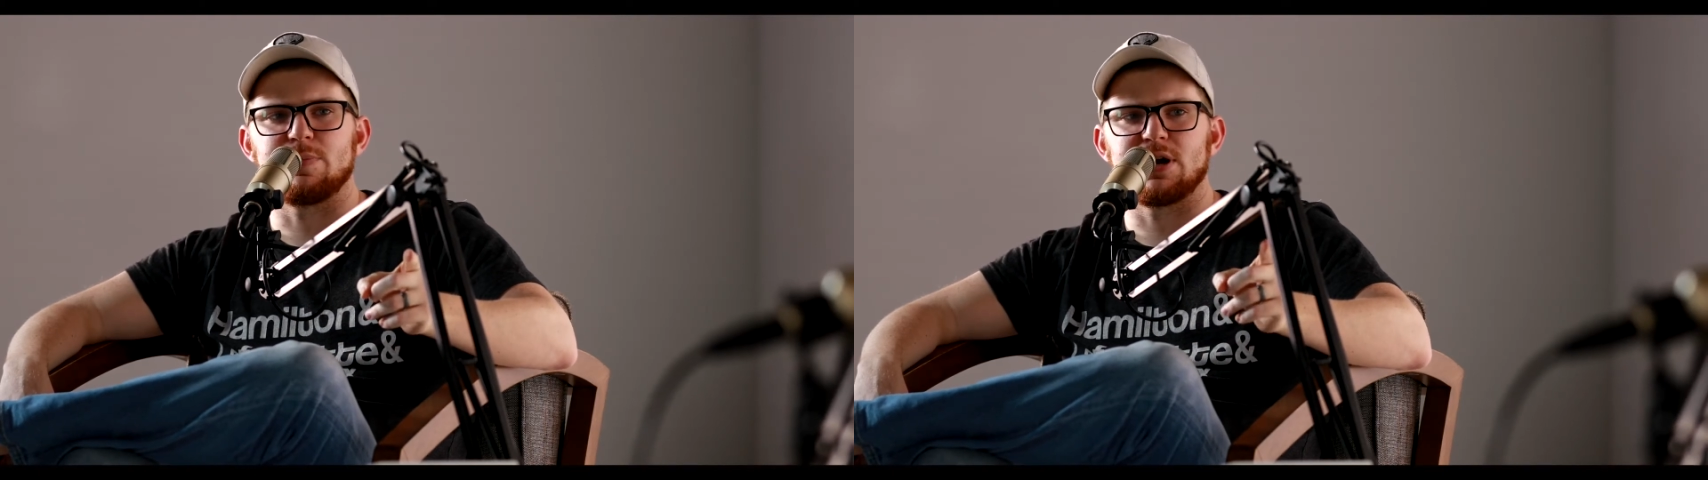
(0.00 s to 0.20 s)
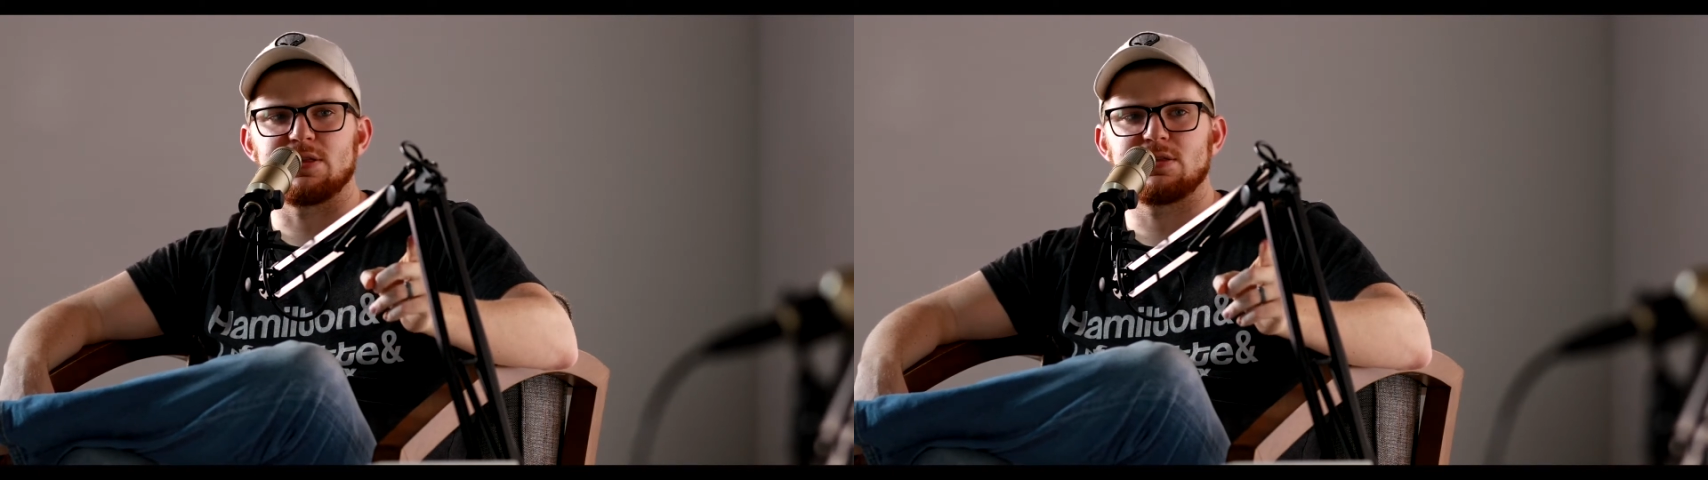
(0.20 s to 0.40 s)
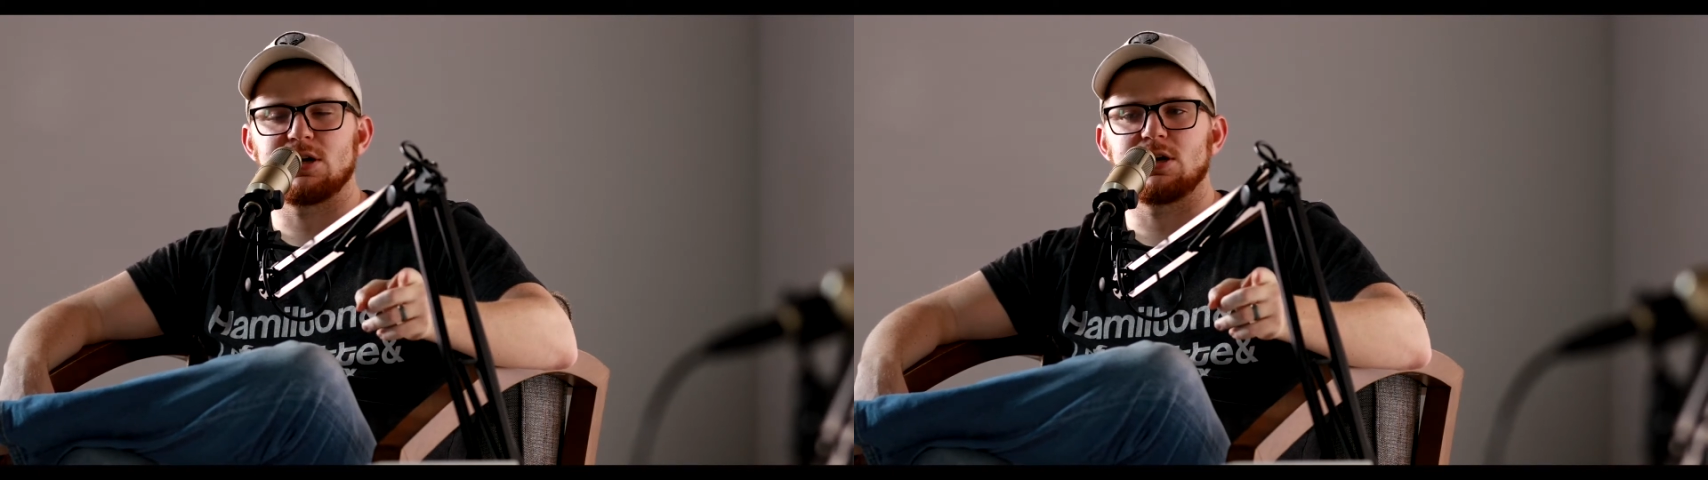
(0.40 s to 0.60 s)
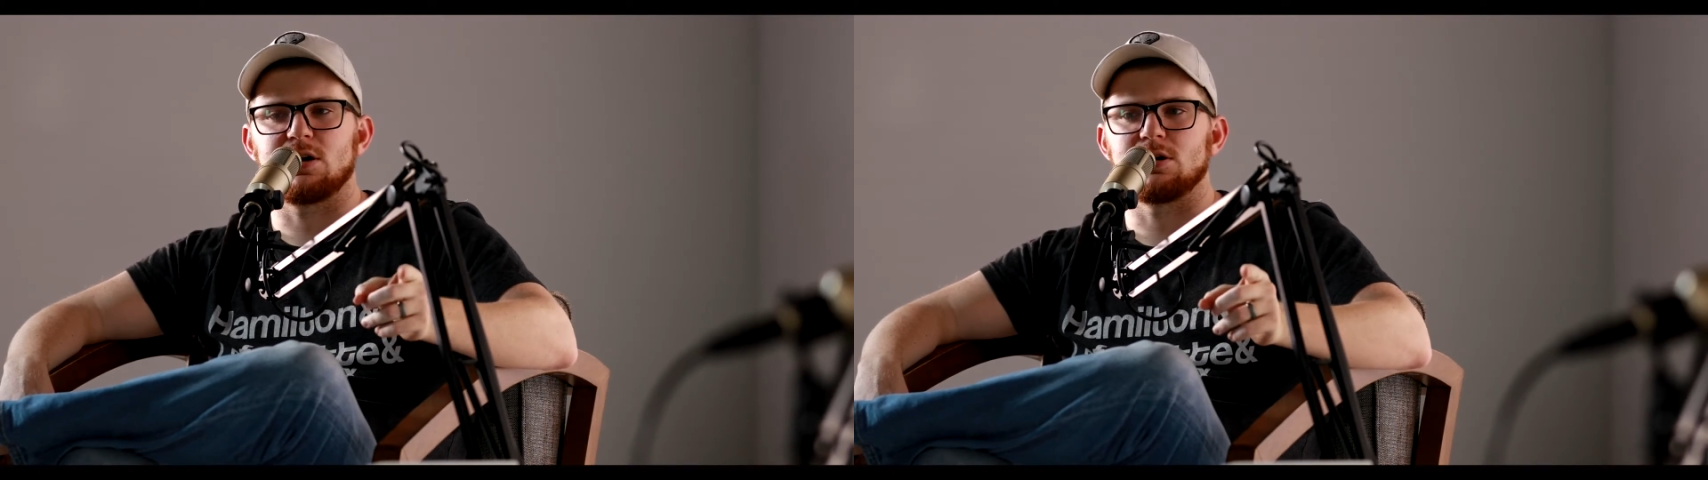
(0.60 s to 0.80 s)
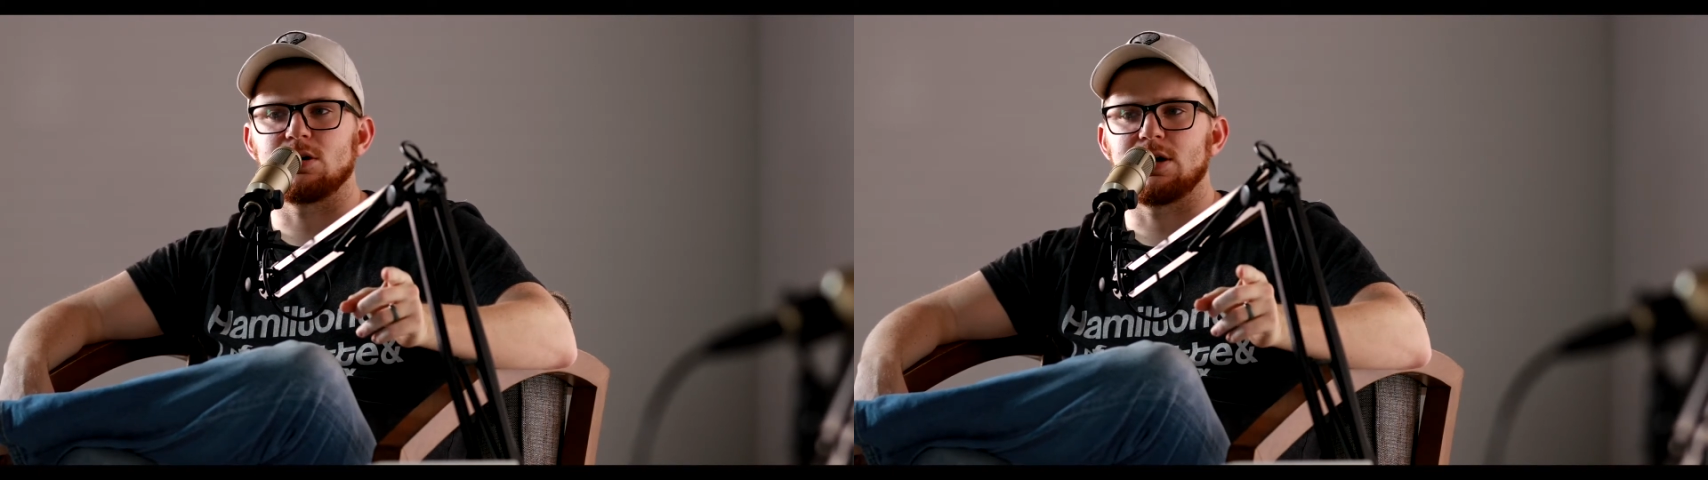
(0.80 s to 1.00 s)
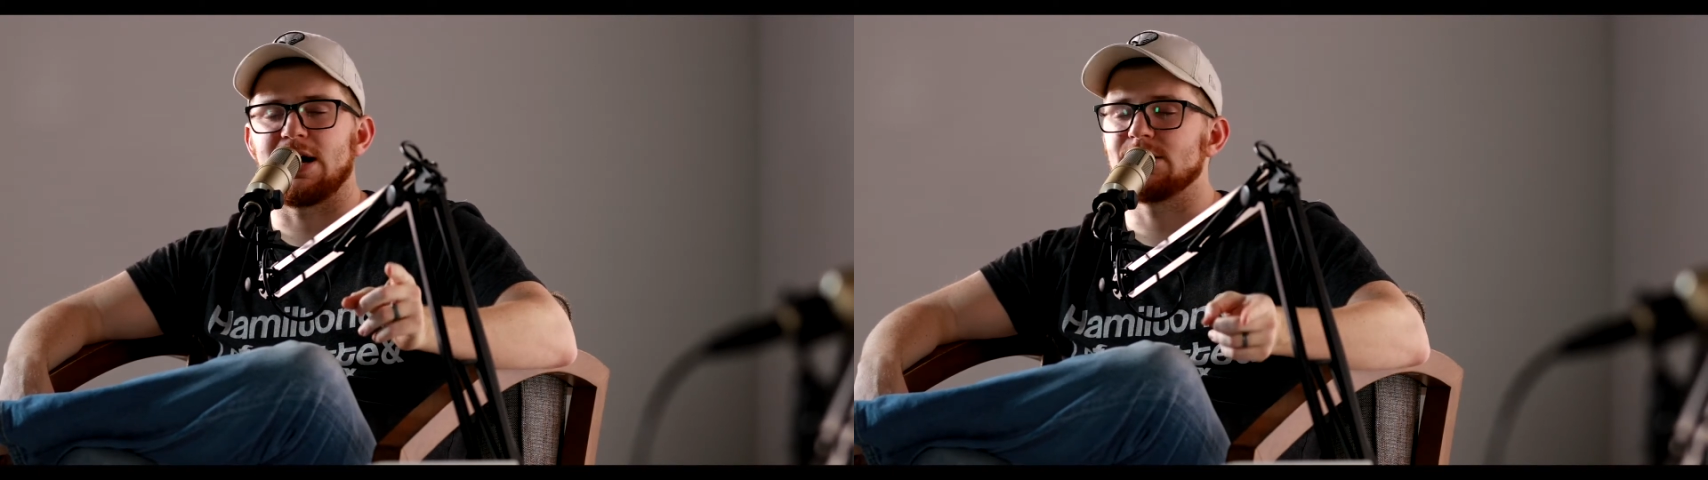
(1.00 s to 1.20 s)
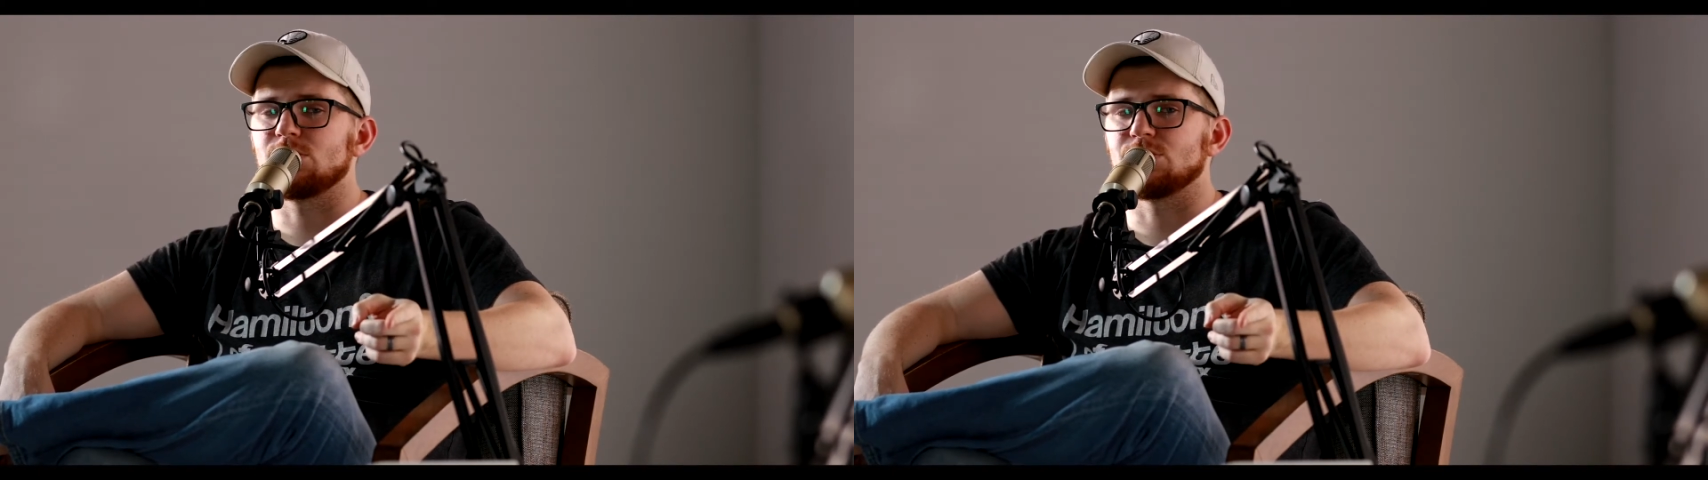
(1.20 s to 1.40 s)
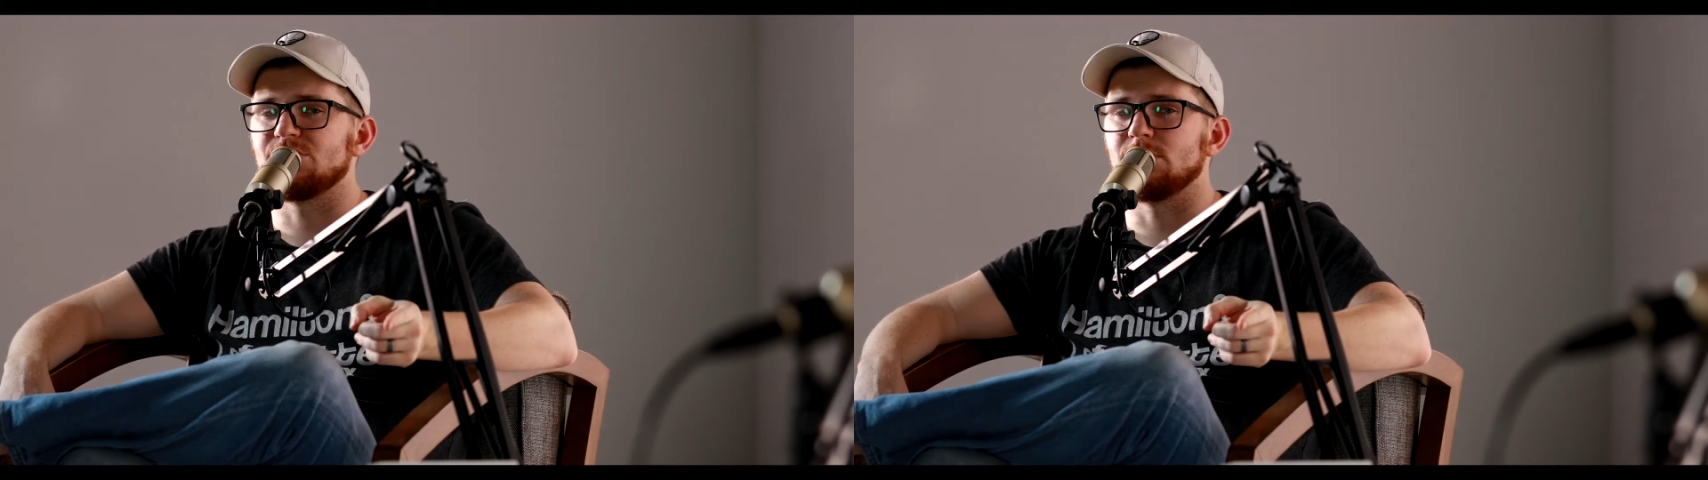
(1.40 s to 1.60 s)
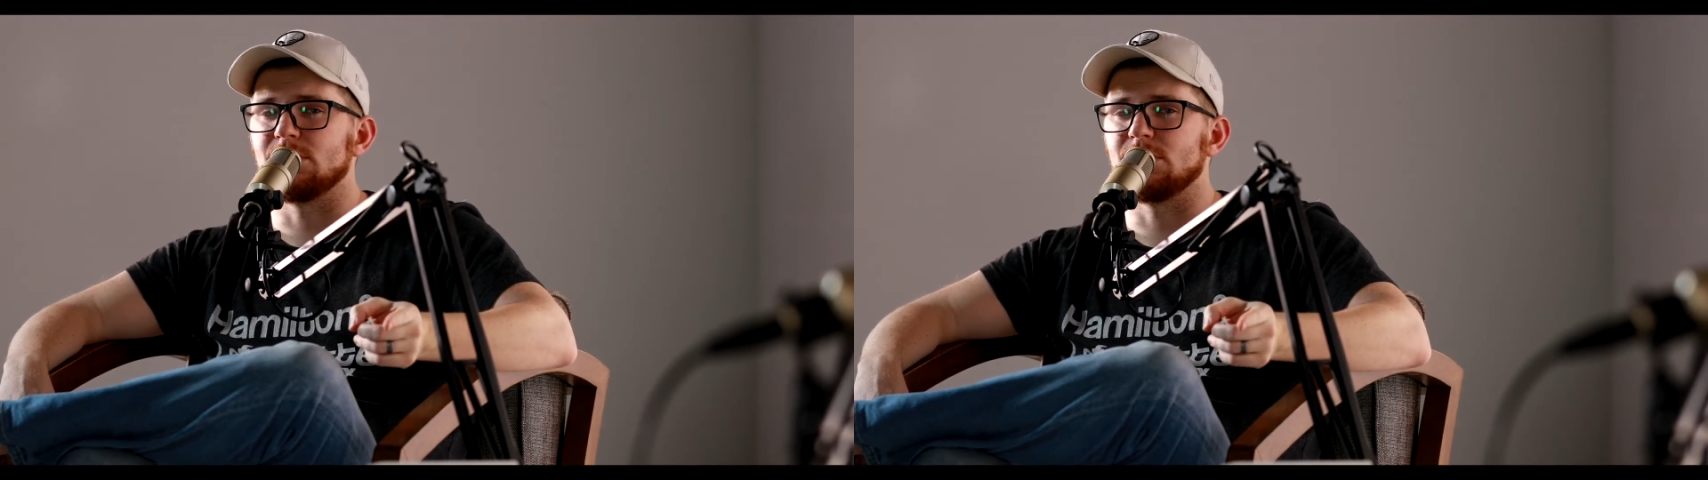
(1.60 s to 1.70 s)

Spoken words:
but I think our high school student